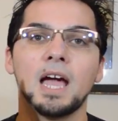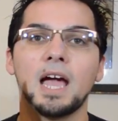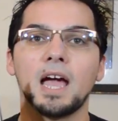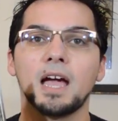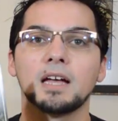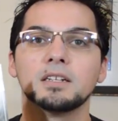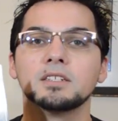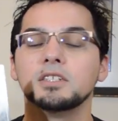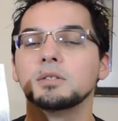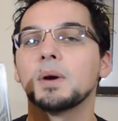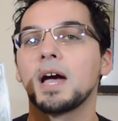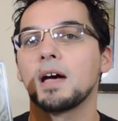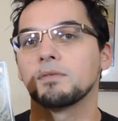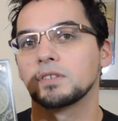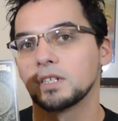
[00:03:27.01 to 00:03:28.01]
And you
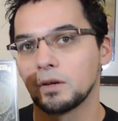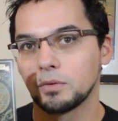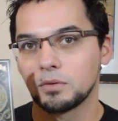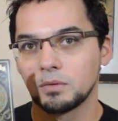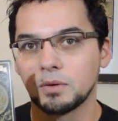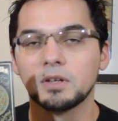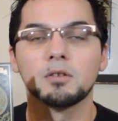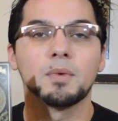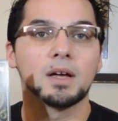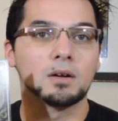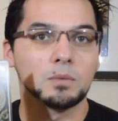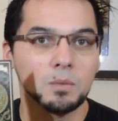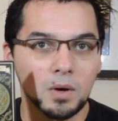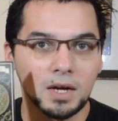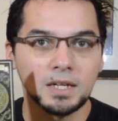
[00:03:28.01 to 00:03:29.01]
have to go through it no
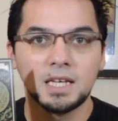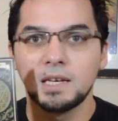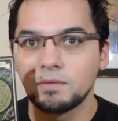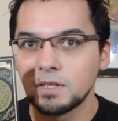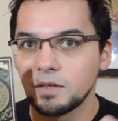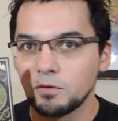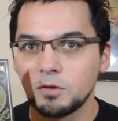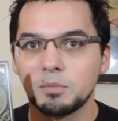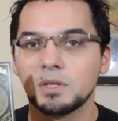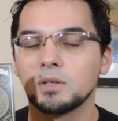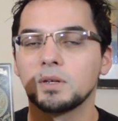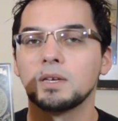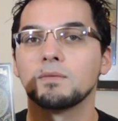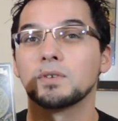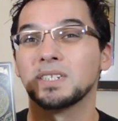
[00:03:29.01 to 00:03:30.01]
matter what, even if we've been
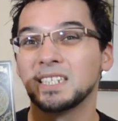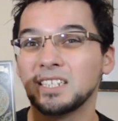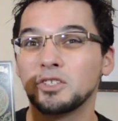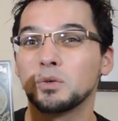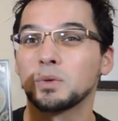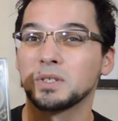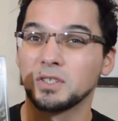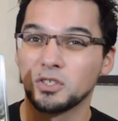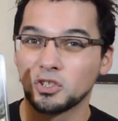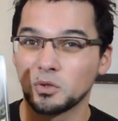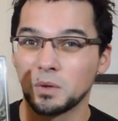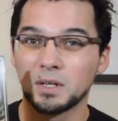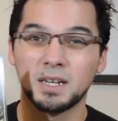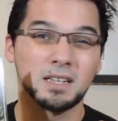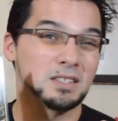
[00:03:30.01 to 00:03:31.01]
looking for detours and
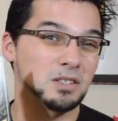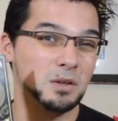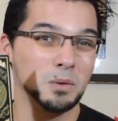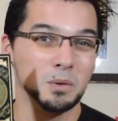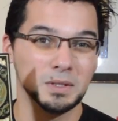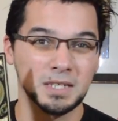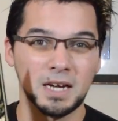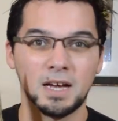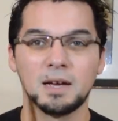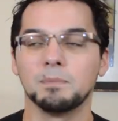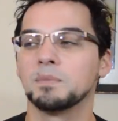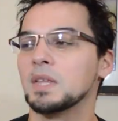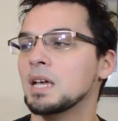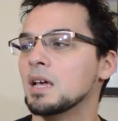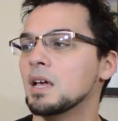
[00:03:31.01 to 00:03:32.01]
shortcuts the whole
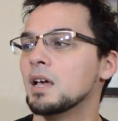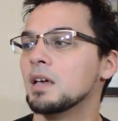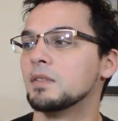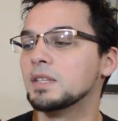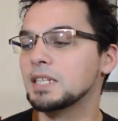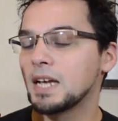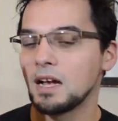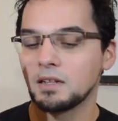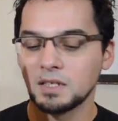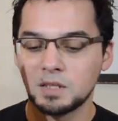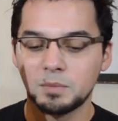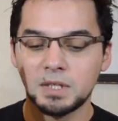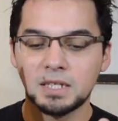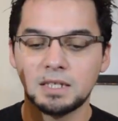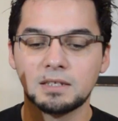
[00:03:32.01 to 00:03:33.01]
time. The
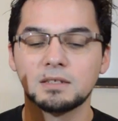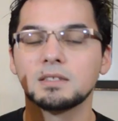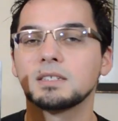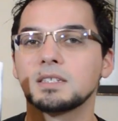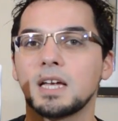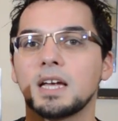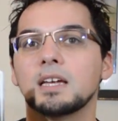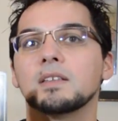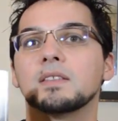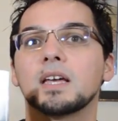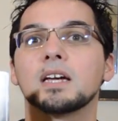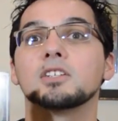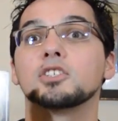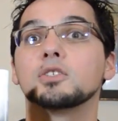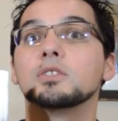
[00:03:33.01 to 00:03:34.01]
Talisman is saying
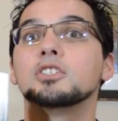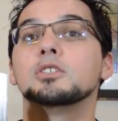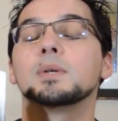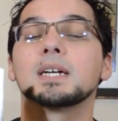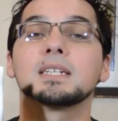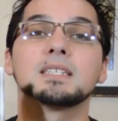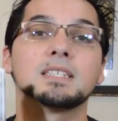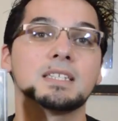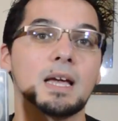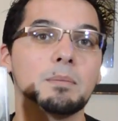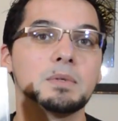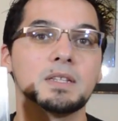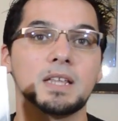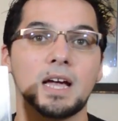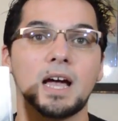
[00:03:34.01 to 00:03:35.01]
that should you
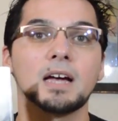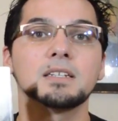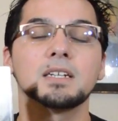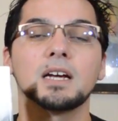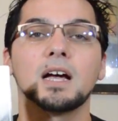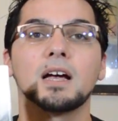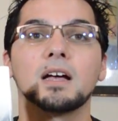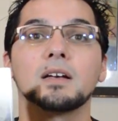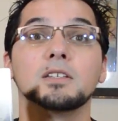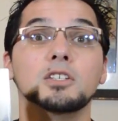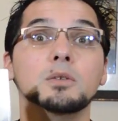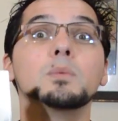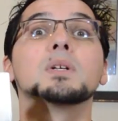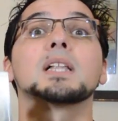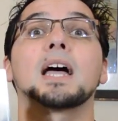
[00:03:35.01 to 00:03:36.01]
accept that,
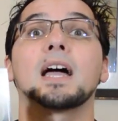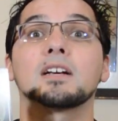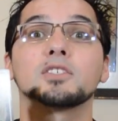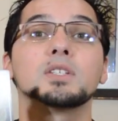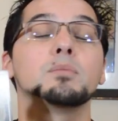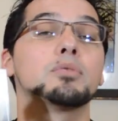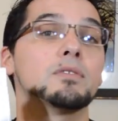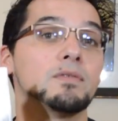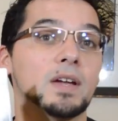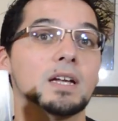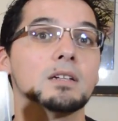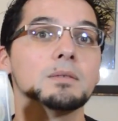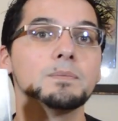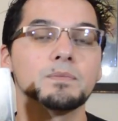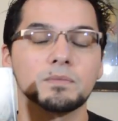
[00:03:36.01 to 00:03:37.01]
you will actually
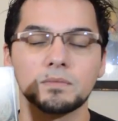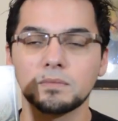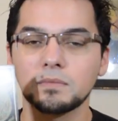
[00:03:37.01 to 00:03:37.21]
prevail